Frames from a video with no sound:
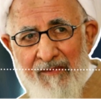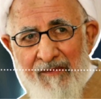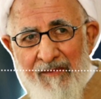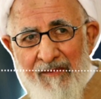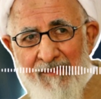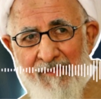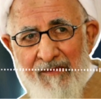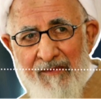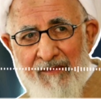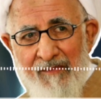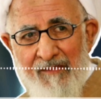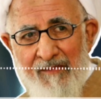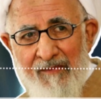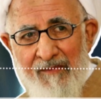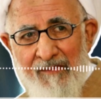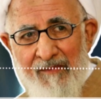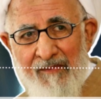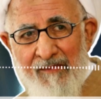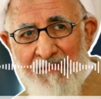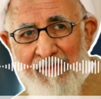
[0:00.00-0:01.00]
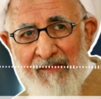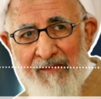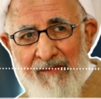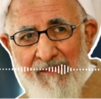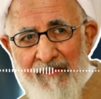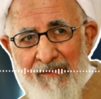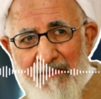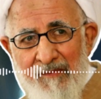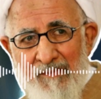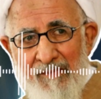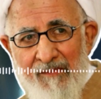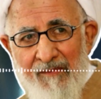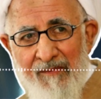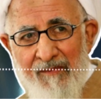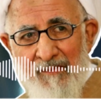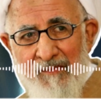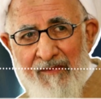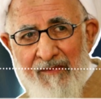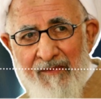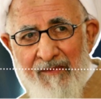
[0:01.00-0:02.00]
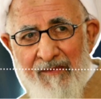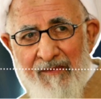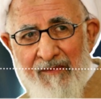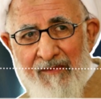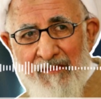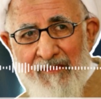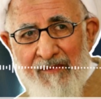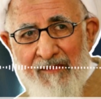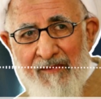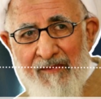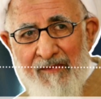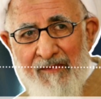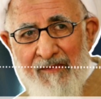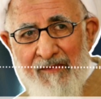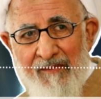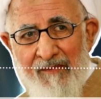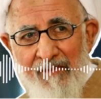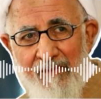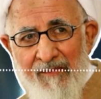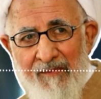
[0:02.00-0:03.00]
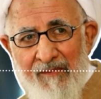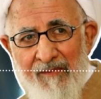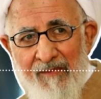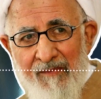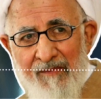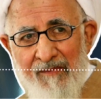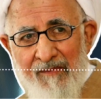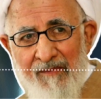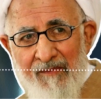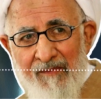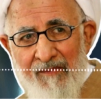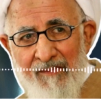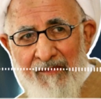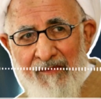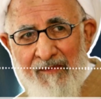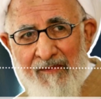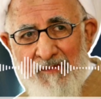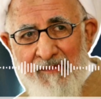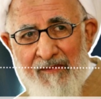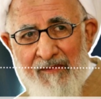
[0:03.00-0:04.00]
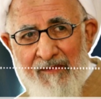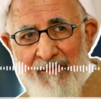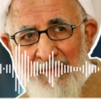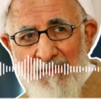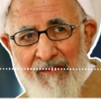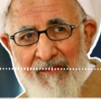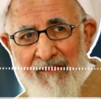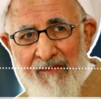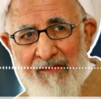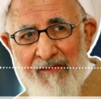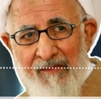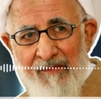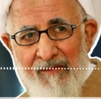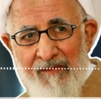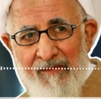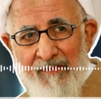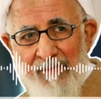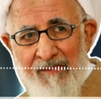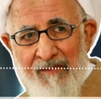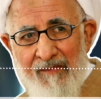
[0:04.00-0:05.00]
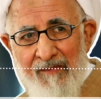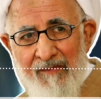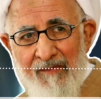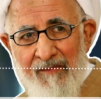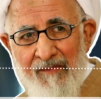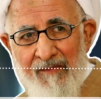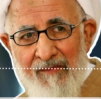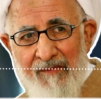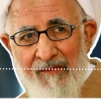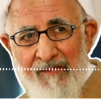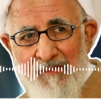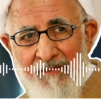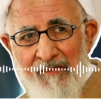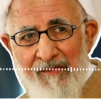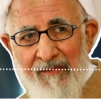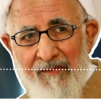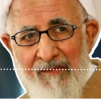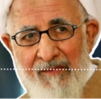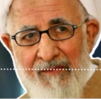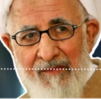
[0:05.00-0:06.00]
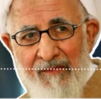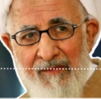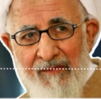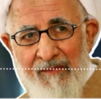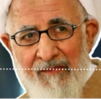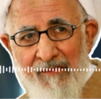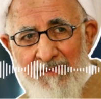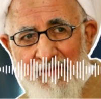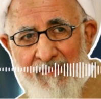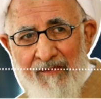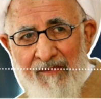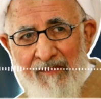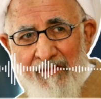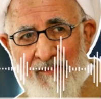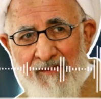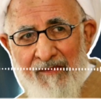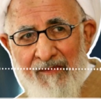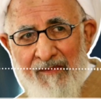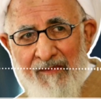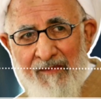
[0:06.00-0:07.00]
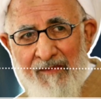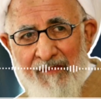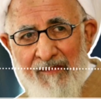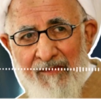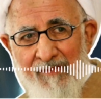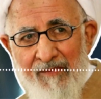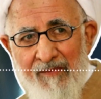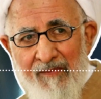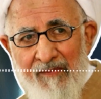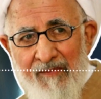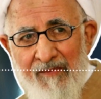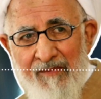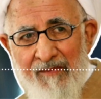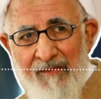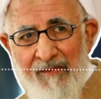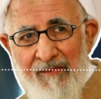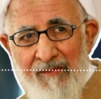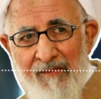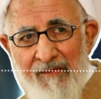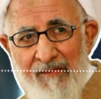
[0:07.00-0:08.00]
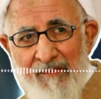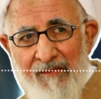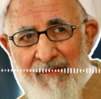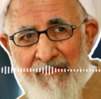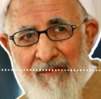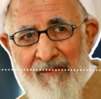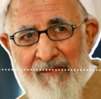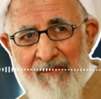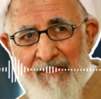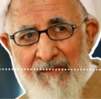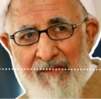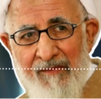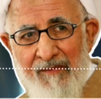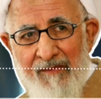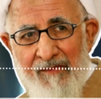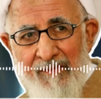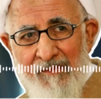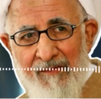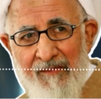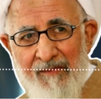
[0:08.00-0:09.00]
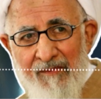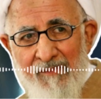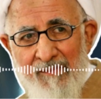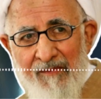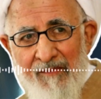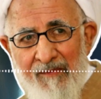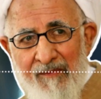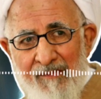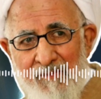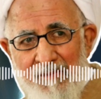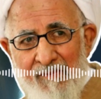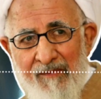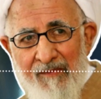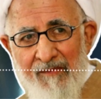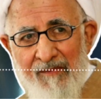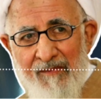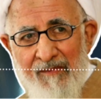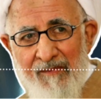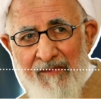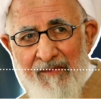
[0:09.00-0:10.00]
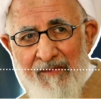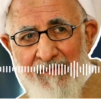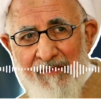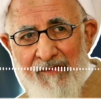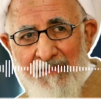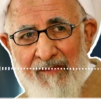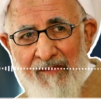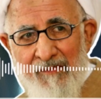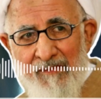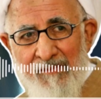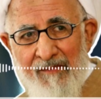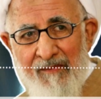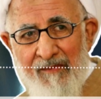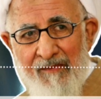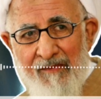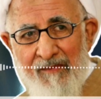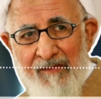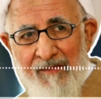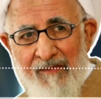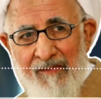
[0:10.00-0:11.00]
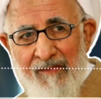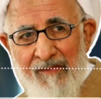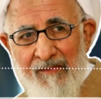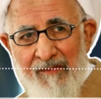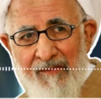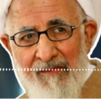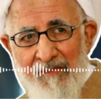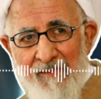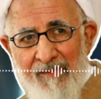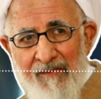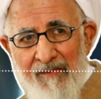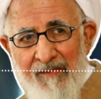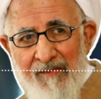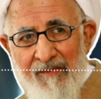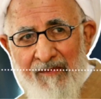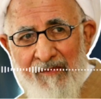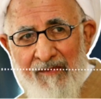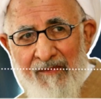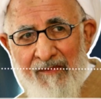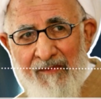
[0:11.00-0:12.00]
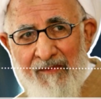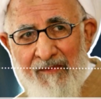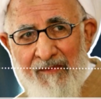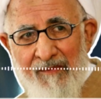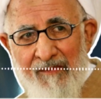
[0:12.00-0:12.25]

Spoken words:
So basically, this narration is about what? About saving money. Saving money has to do with what? Planning, correct? Planning and discipline. So just one narration about that. And the last one, this is also very important.